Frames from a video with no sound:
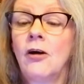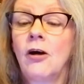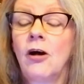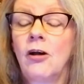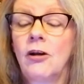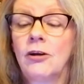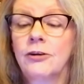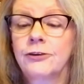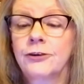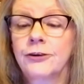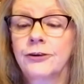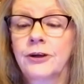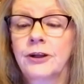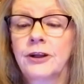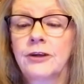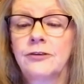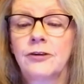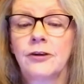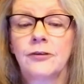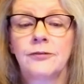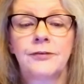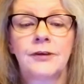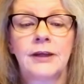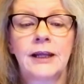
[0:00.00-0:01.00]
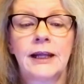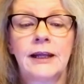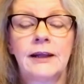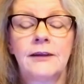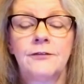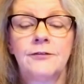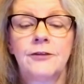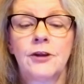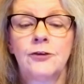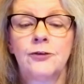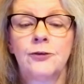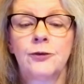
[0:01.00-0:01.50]
Alternatively,
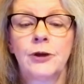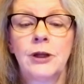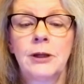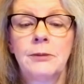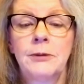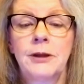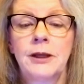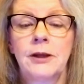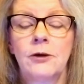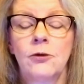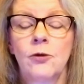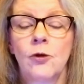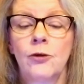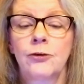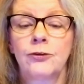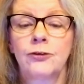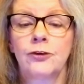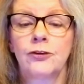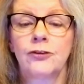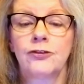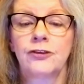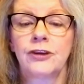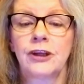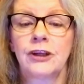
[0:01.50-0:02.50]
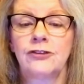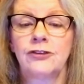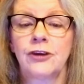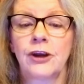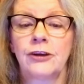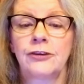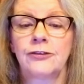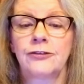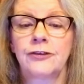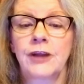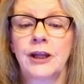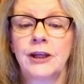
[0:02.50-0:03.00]
the dream can also
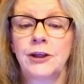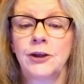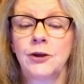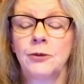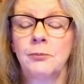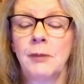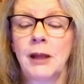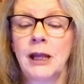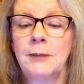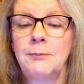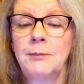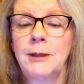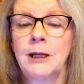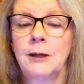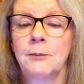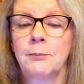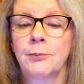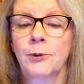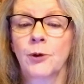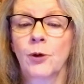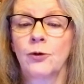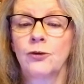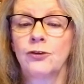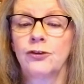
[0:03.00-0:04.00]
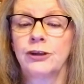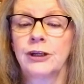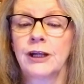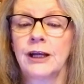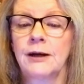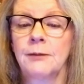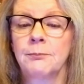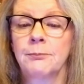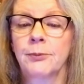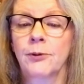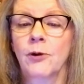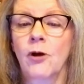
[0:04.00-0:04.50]
suggest that you may be approaching
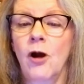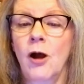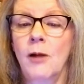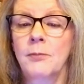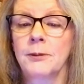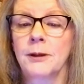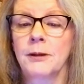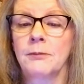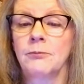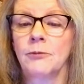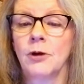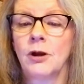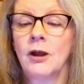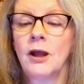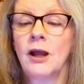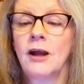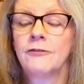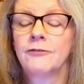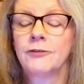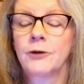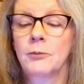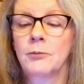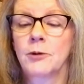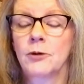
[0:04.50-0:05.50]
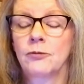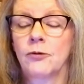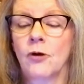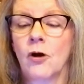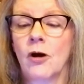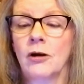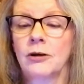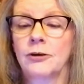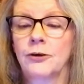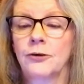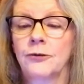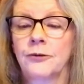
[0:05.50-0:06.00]
a problem from a
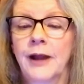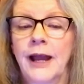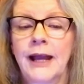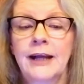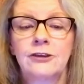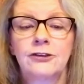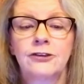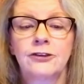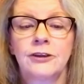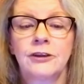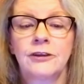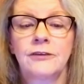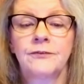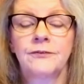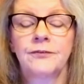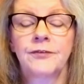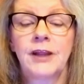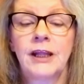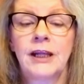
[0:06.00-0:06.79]
wrong direction.